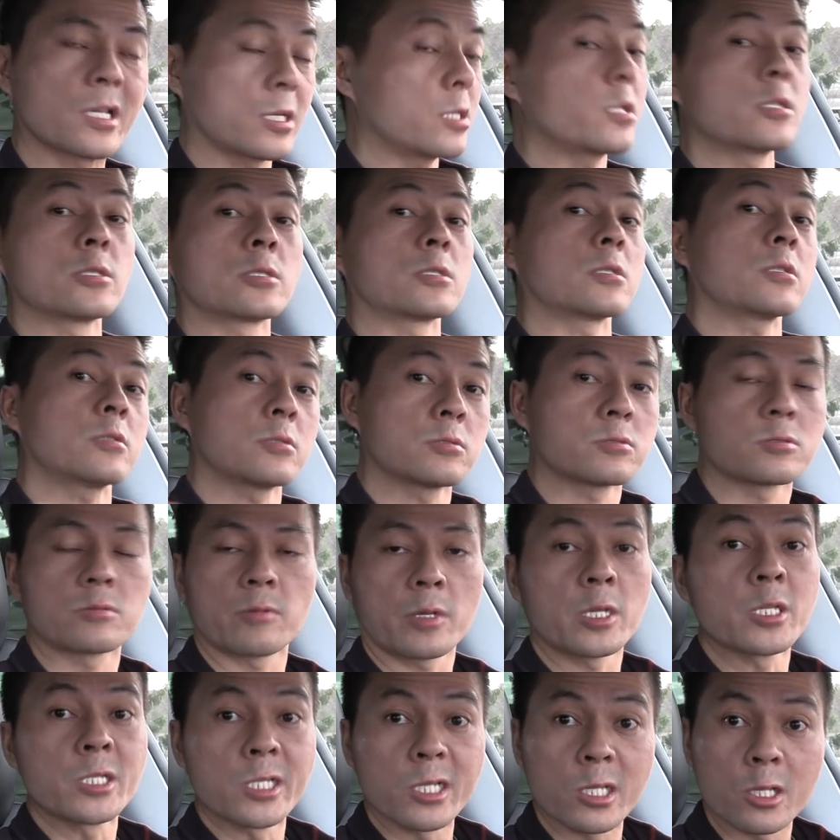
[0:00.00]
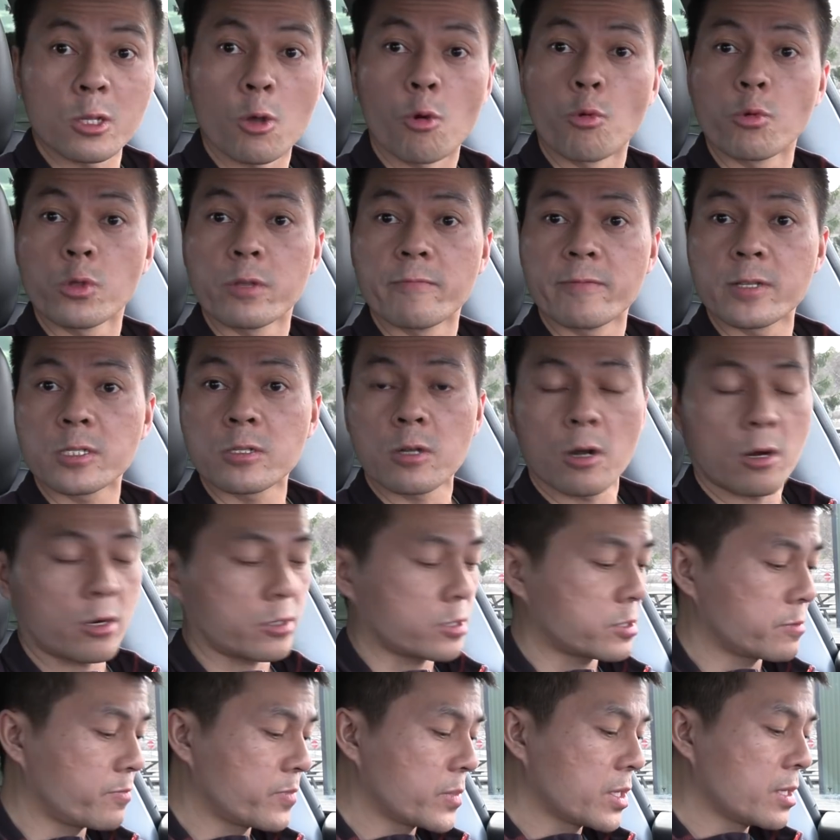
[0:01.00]
Yeah, he's loaded with
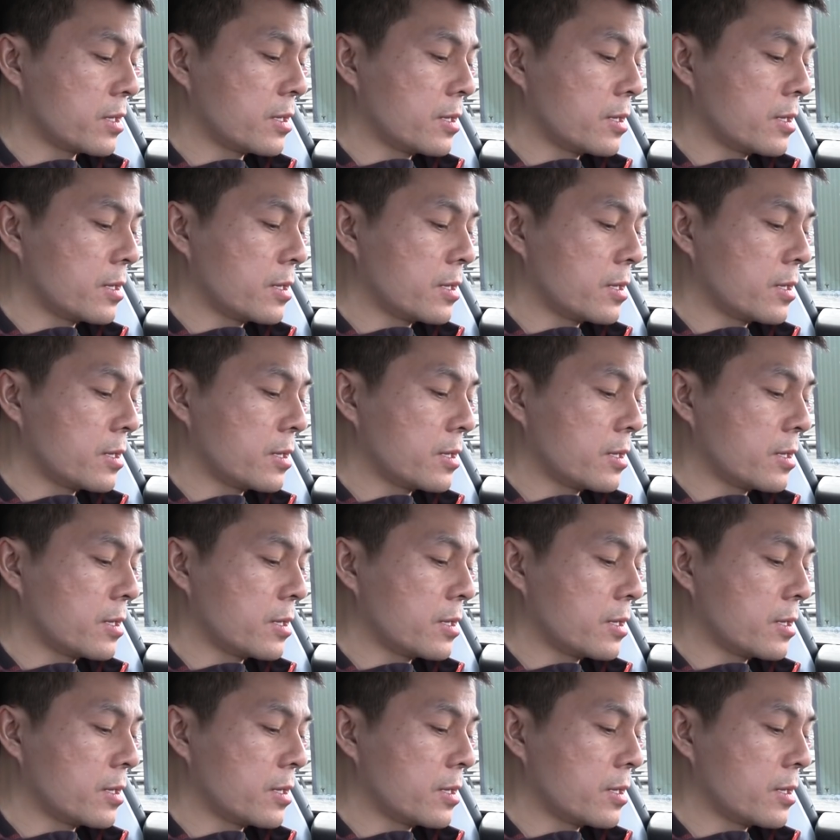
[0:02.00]
cars.